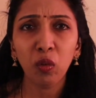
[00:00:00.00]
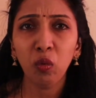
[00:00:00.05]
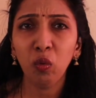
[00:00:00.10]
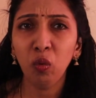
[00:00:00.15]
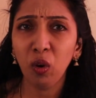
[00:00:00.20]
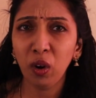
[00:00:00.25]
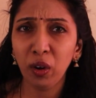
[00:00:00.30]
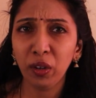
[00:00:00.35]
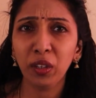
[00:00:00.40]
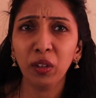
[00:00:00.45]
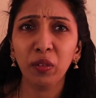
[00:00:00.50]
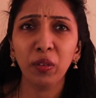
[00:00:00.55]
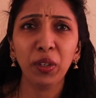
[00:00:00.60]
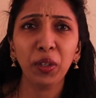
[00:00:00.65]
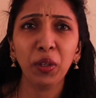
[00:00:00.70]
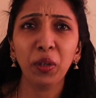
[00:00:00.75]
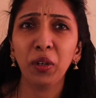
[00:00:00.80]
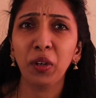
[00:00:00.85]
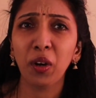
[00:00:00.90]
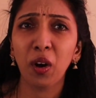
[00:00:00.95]
Whatever
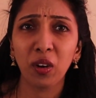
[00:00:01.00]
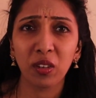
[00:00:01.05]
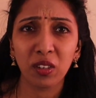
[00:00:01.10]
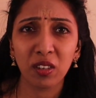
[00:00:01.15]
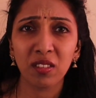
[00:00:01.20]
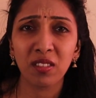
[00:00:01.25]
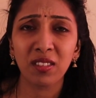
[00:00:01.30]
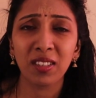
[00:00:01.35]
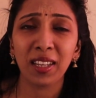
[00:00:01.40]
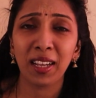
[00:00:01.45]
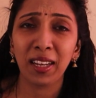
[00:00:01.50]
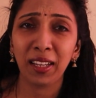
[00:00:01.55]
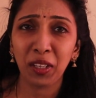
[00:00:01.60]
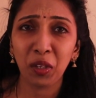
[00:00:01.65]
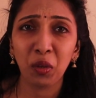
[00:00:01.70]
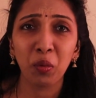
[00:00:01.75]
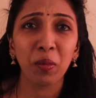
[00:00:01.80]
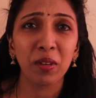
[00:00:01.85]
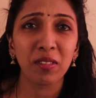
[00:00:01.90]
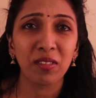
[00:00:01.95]
your doctor is telling
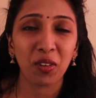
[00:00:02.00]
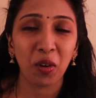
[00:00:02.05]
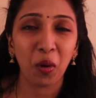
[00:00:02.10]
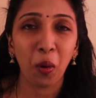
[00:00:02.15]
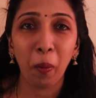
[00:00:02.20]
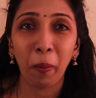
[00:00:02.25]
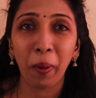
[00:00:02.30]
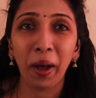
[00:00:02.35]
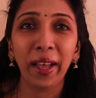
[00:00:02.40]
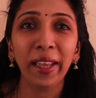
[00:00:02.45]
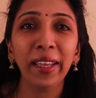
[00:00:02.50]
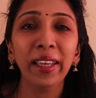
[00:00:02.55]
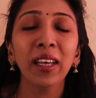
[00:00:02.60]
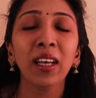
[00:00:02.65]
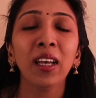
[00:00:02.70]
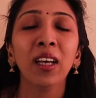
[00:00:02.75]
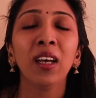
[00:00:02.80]
you, must obey.